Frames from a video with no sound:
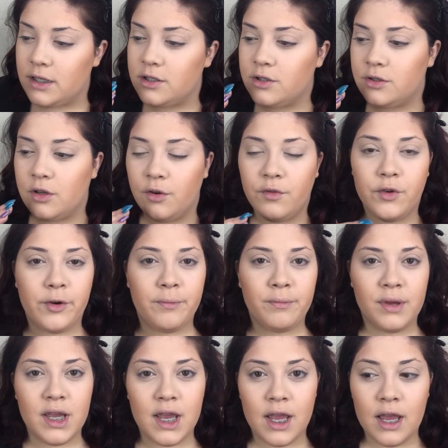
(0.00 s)
So for
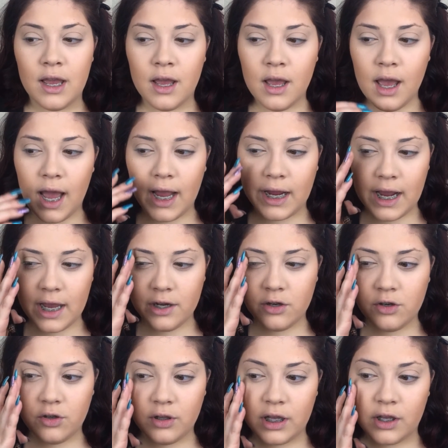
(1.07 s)
me, I kind of
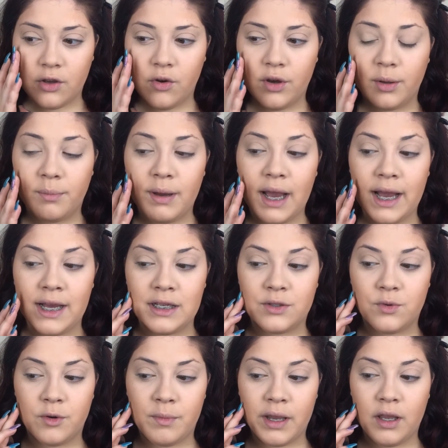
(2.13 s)
don't like going past
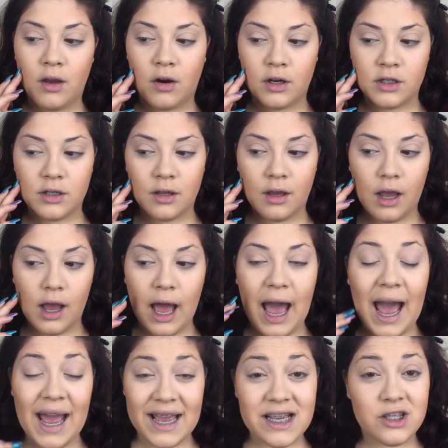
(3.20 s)
where my
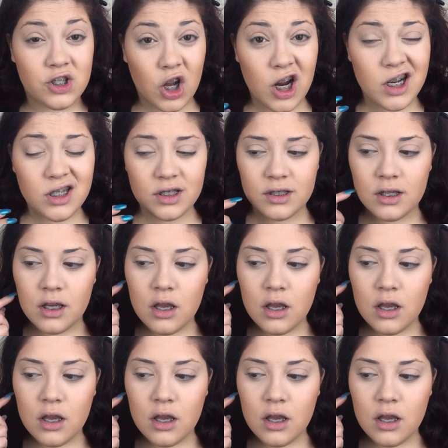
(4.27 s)
eye starts,